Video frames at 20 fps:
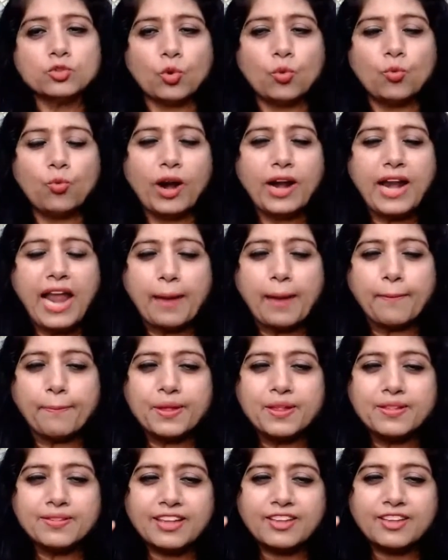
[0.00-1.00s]
So what
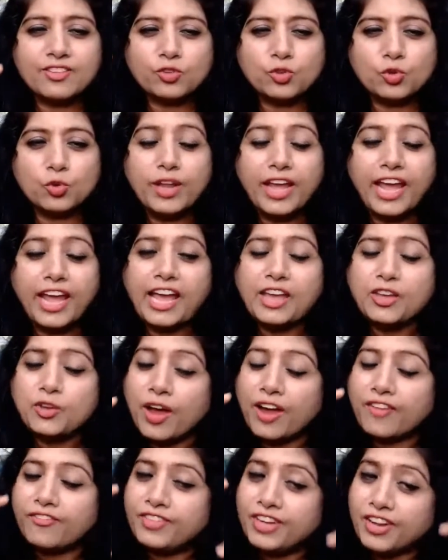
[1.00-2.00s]
happens is
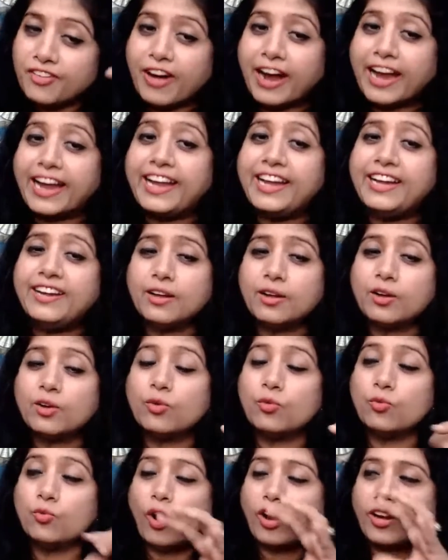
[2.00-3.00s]
today you have defined
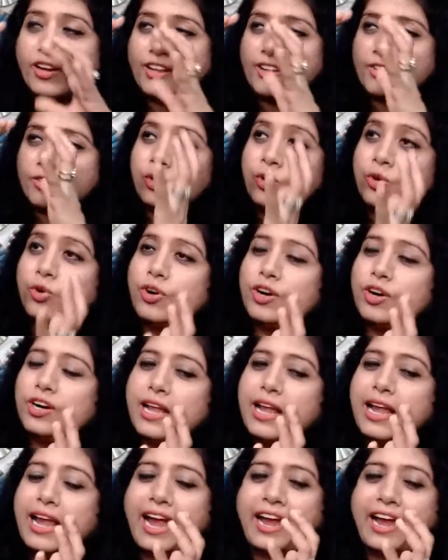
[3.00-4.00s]
what is
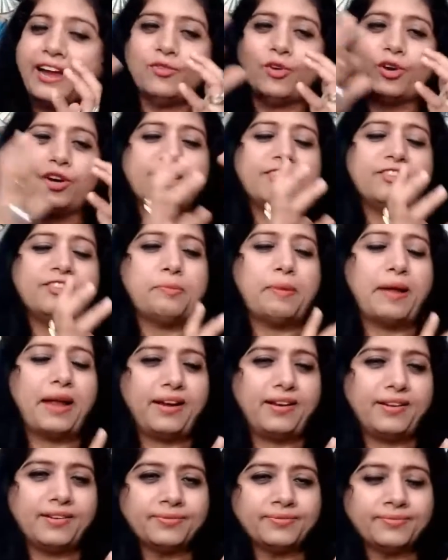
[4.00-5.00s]
good and what is
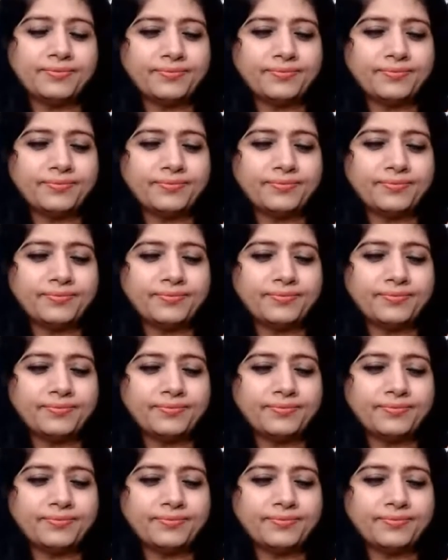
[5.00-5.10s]
bad.